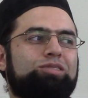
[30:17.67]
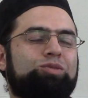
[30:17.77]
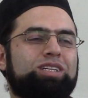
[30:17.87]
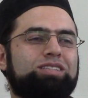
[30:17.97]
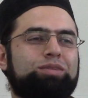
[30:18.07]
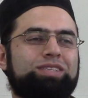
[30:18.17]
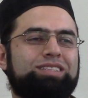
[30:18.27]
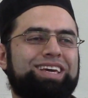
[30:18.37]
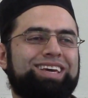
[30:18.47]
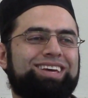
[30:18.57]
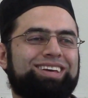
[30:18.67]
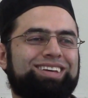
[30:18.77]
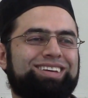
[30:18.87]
What does the mistake?